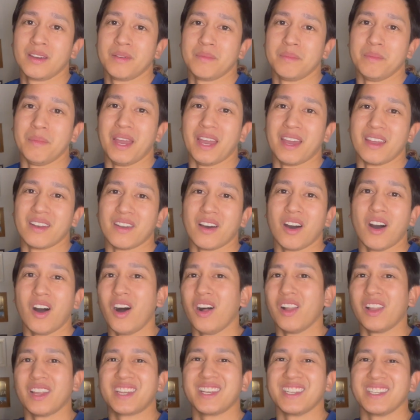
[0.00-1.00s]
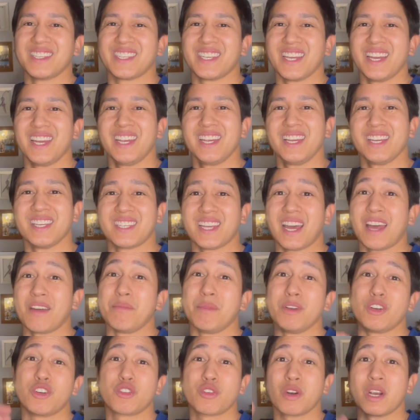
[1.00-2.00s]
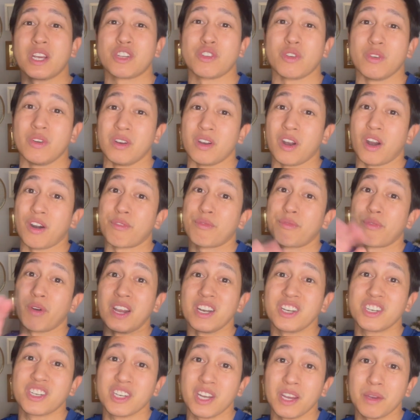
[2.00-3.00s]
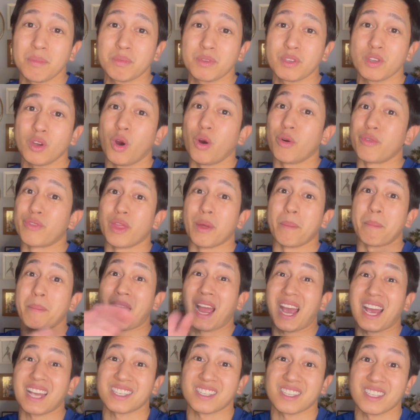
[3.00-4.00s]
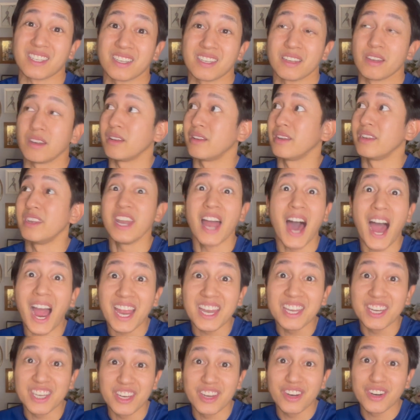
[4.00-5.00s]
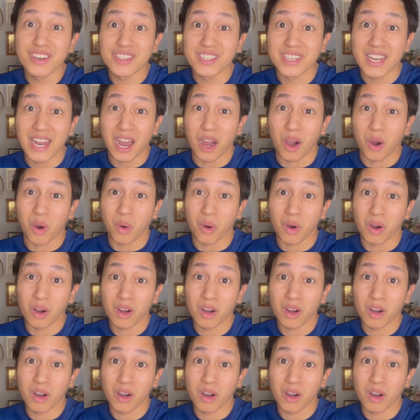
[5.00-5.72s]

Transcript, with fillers: Man, all I can say is I've been treasuring our friendships over the past 9 years now.